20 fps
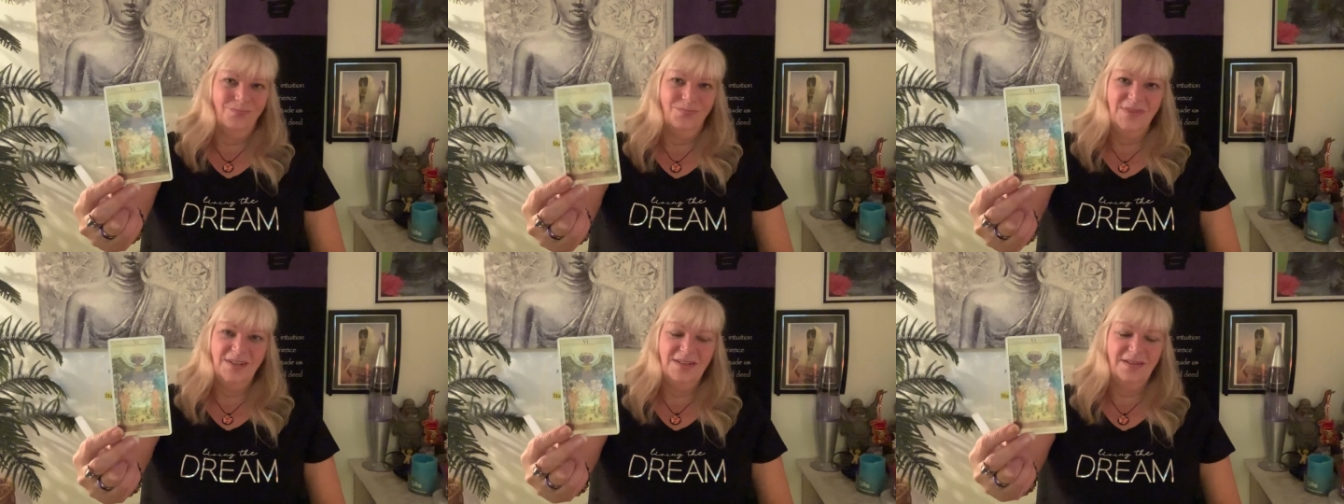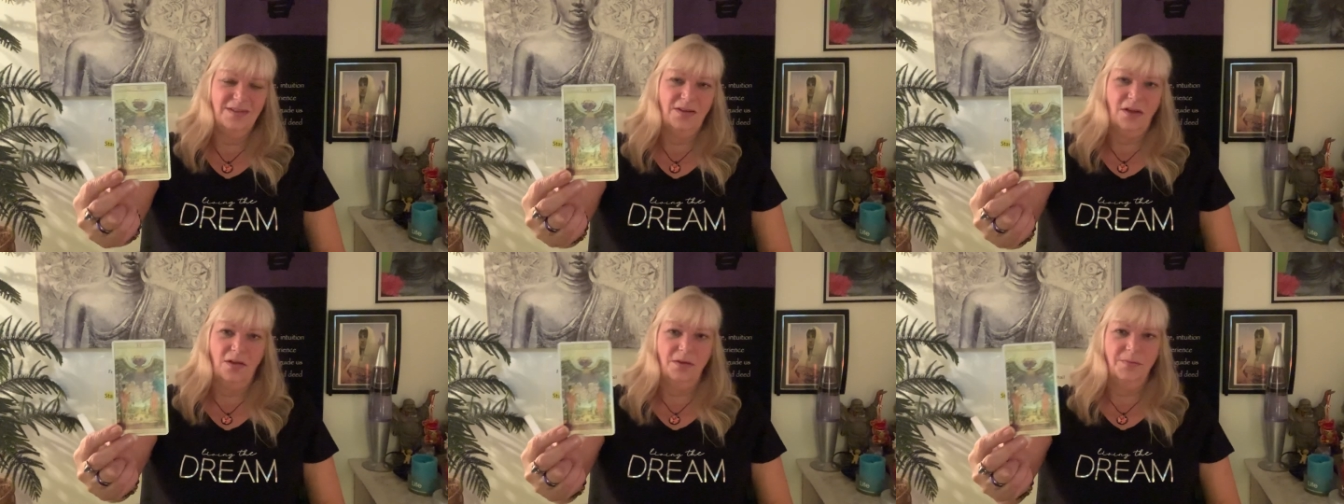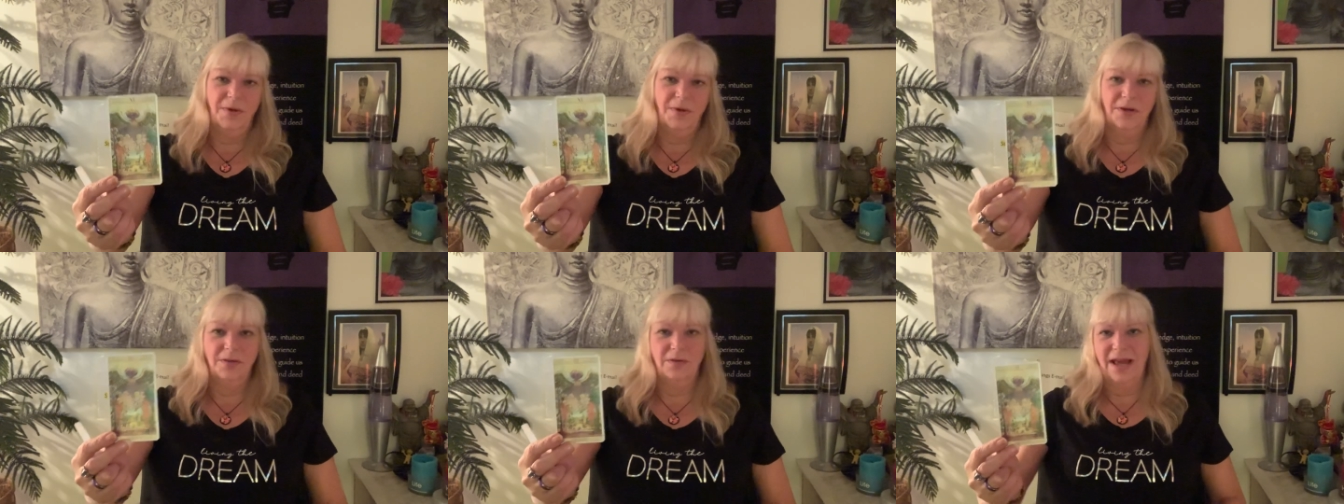This is all
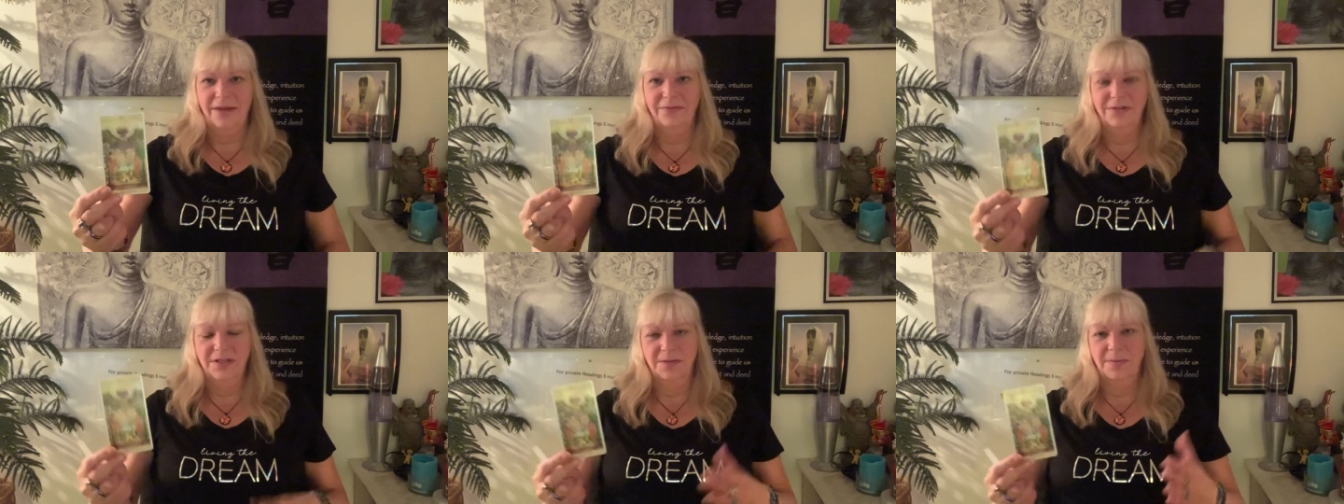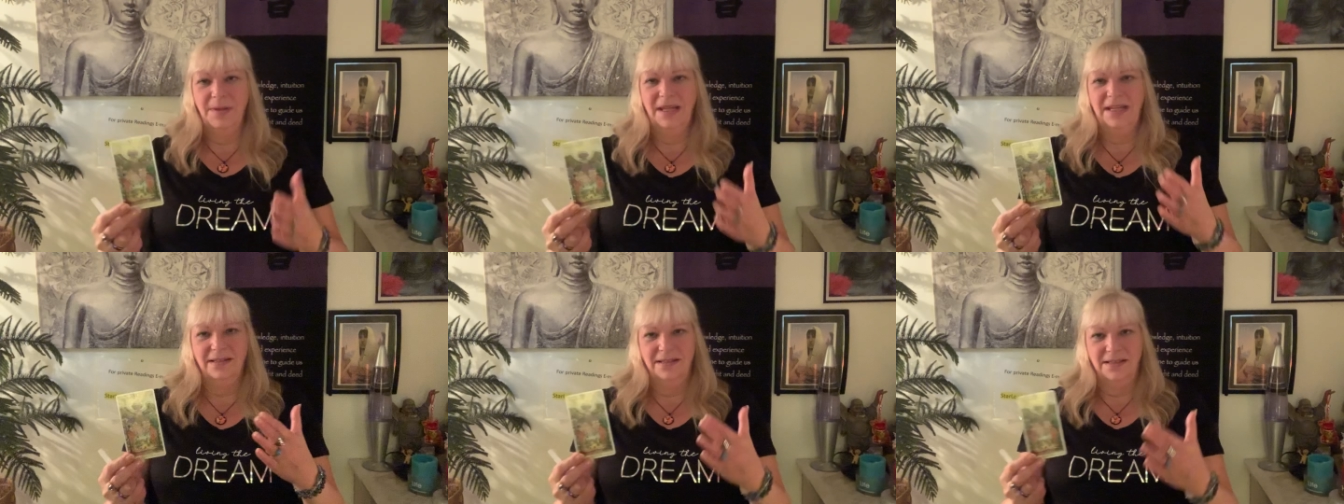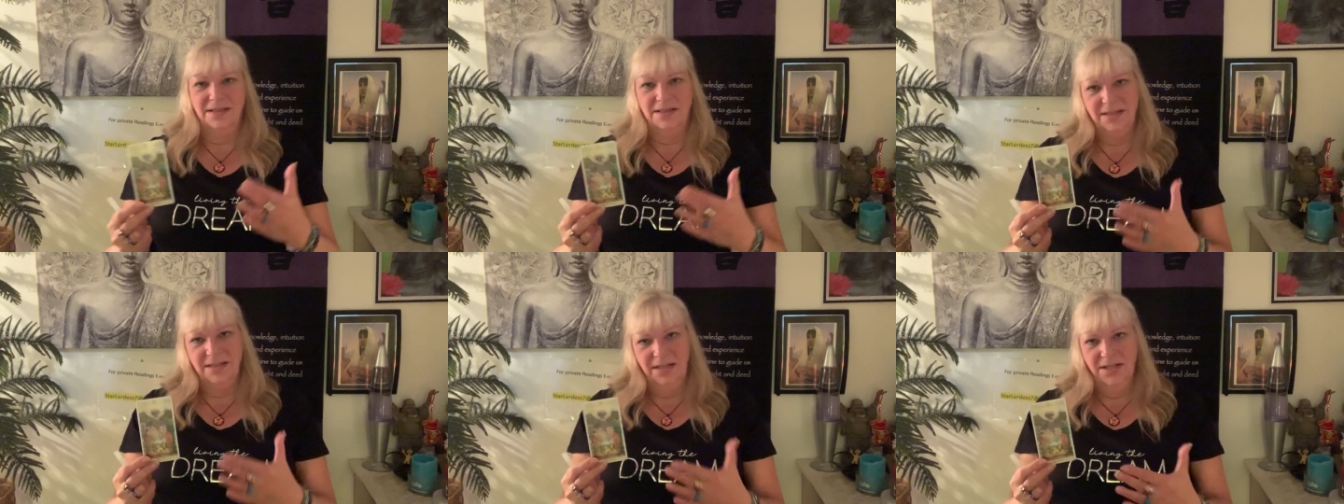about having to make a
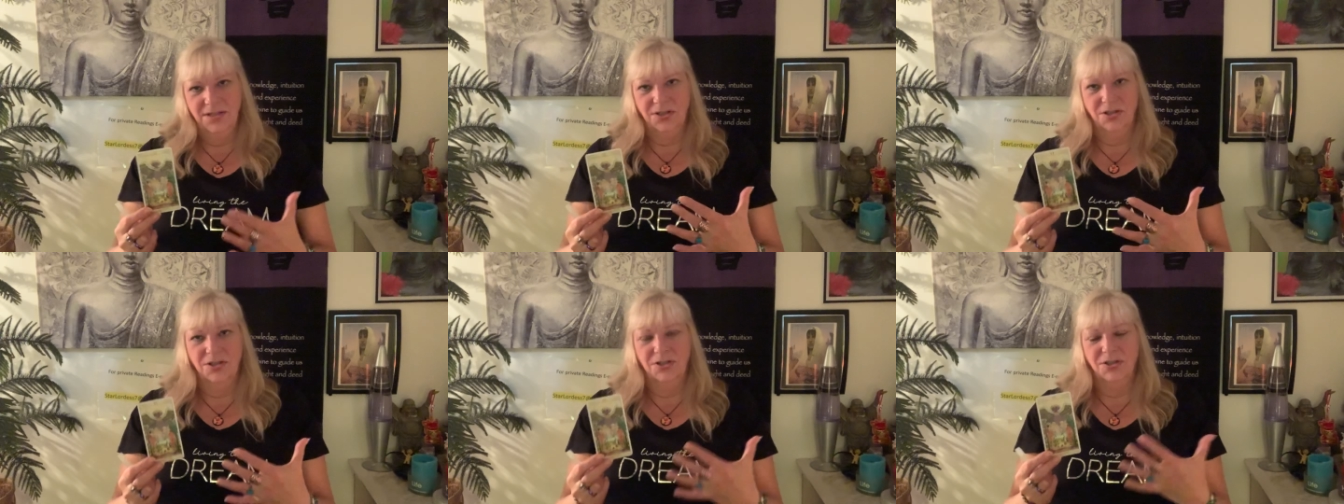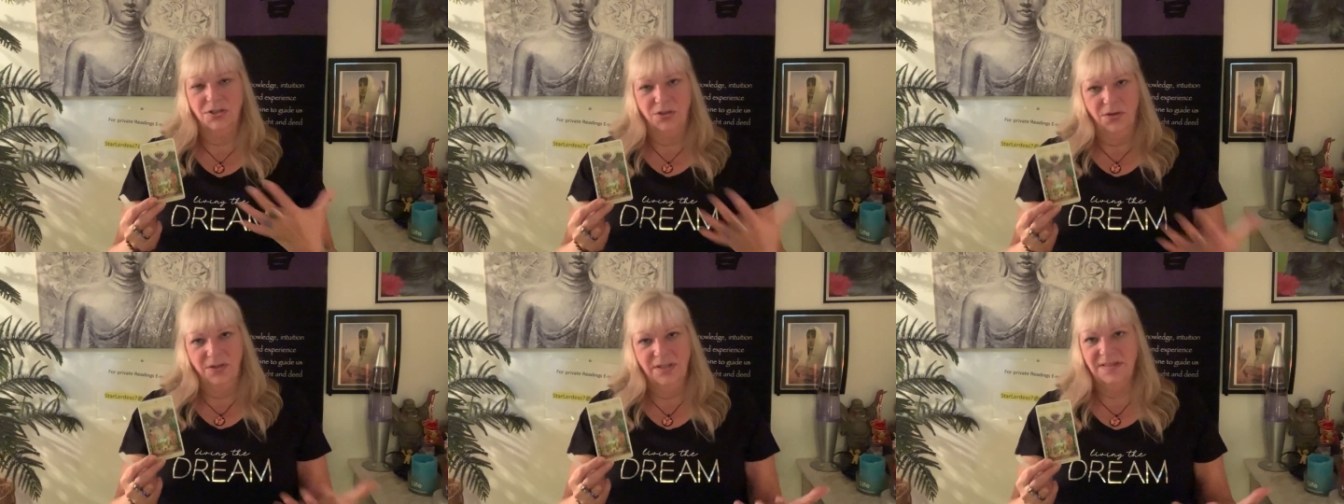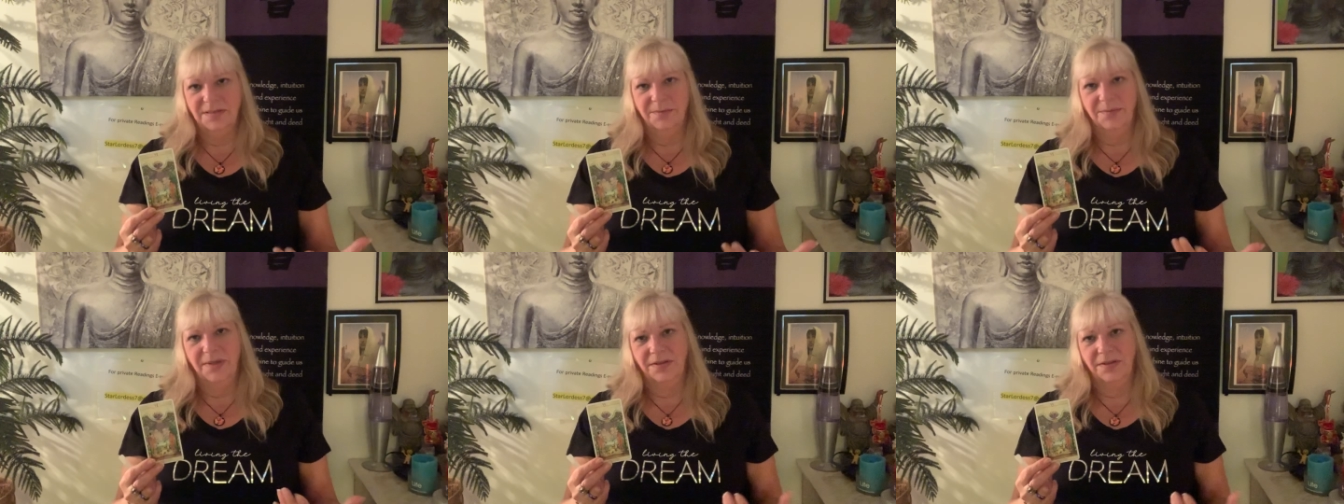decision or a
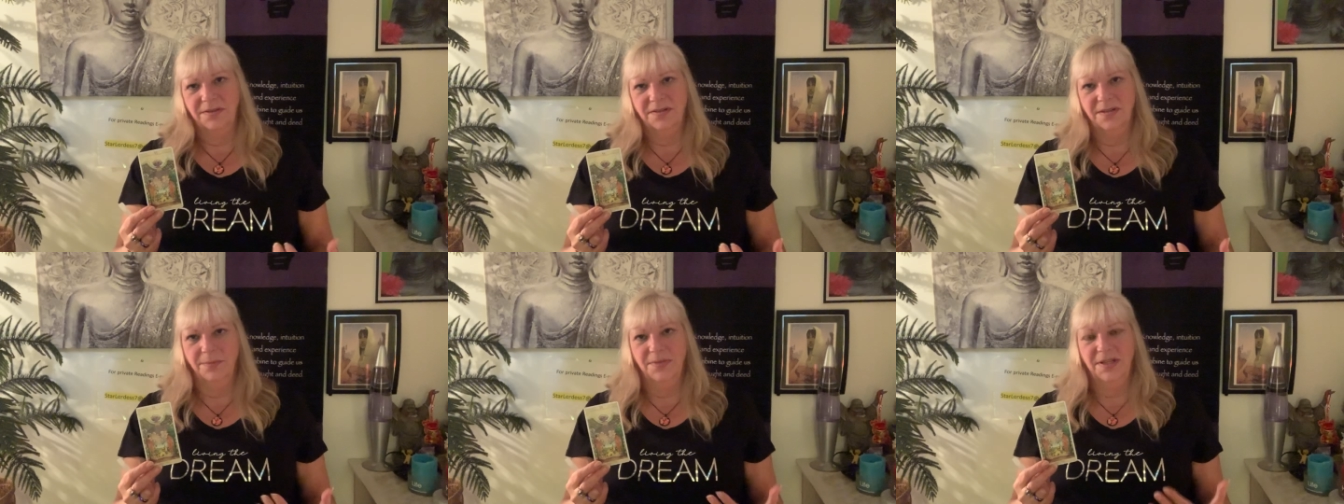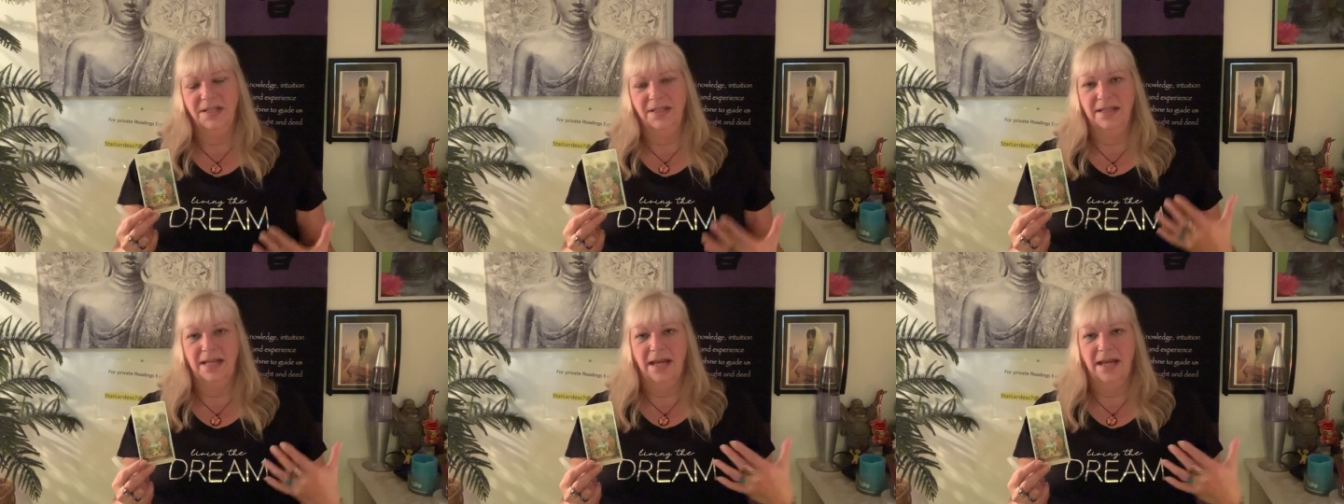choice about something.